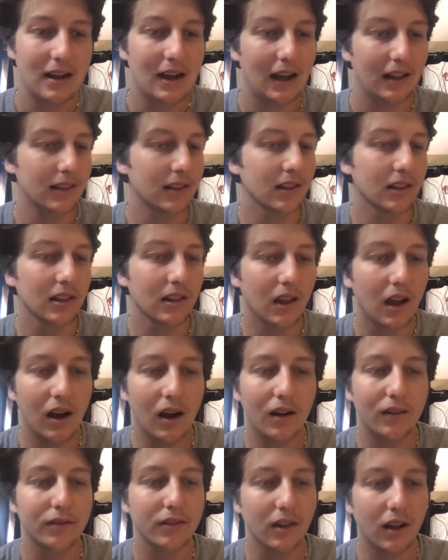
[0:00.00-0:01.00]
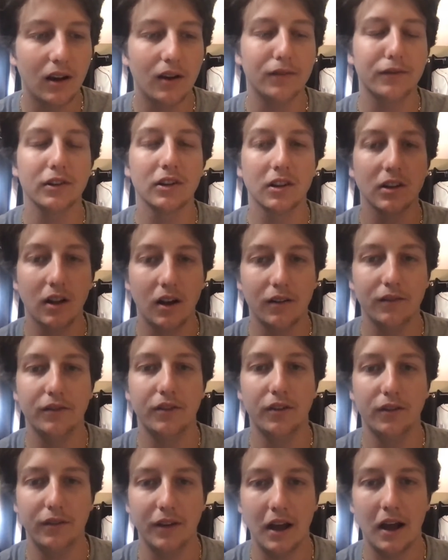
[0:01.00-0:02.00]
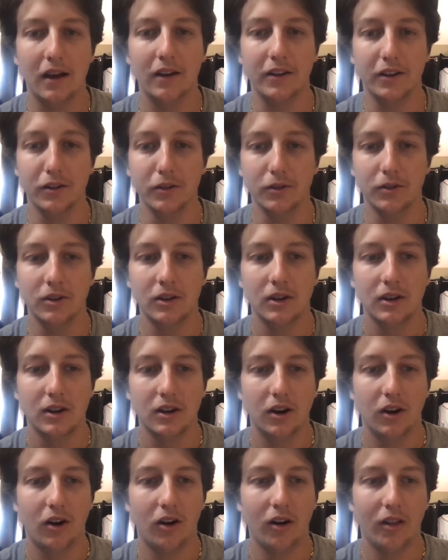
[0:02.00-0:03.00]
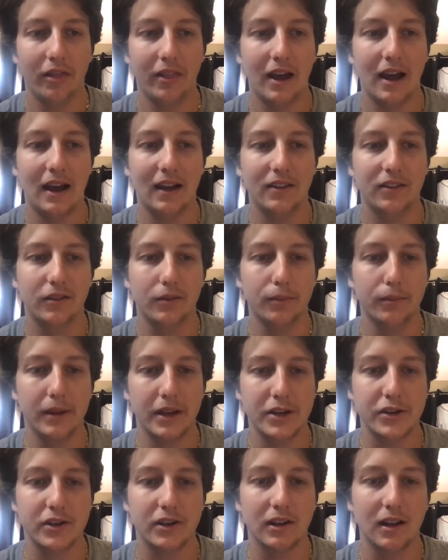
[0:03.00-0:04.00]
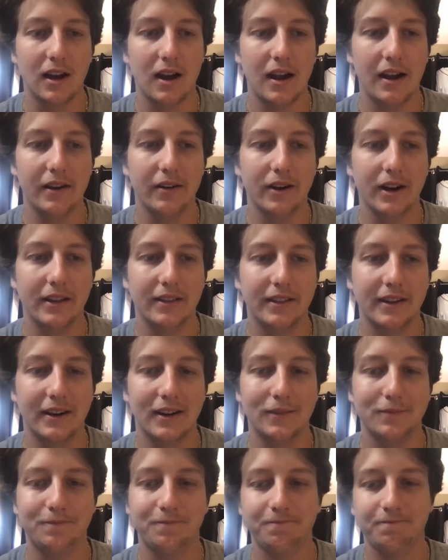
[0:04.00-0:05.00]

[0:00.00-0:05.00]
I love, love, love the value on that submission line right there.